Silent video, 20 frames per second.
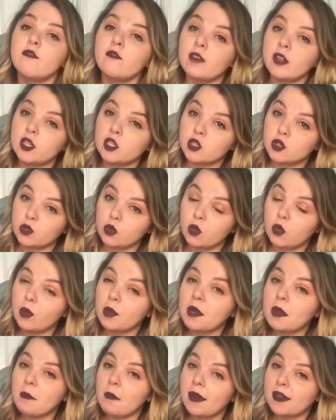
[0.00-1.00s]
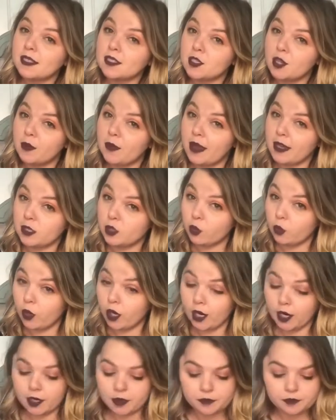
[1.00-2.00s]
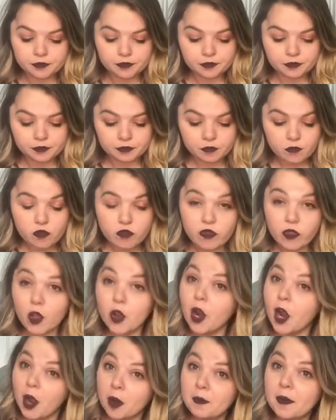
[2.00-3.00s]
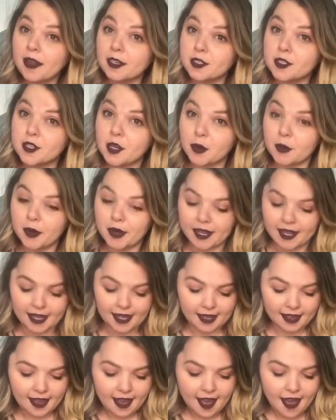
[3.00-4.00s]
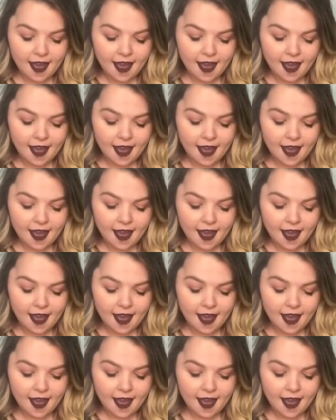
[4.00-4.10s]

finish school, and I'm about to start back to work. I'm about to start working.